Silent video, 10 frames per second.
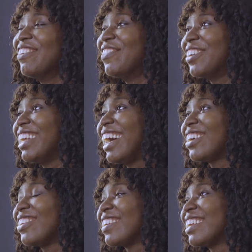But I
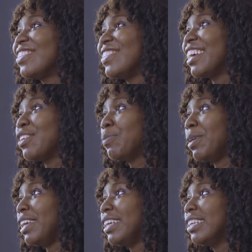could relate with her
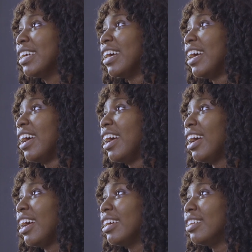pain
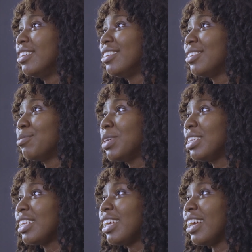and
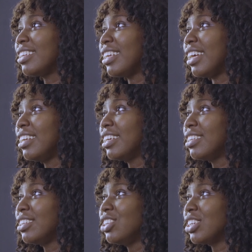basically her
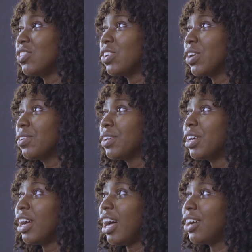sadness in general,
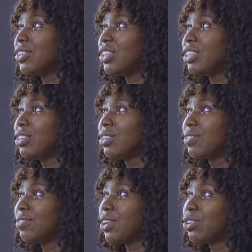how she
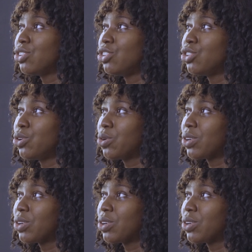felt choked